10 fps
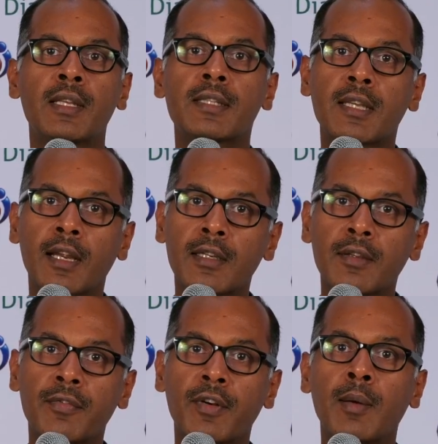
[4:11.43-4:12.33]

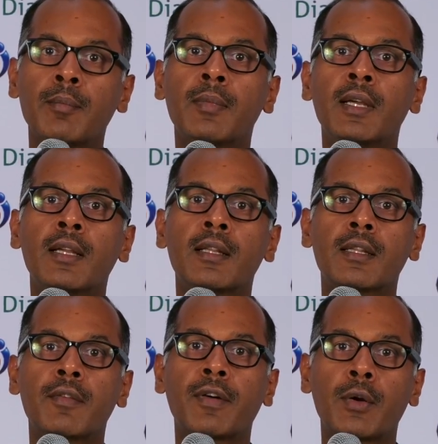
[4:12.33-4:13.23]
starting from
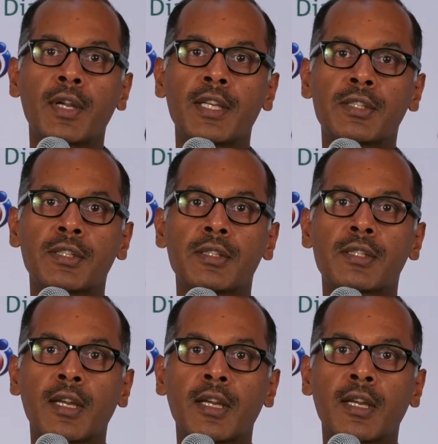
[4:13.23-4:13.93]
the foundations,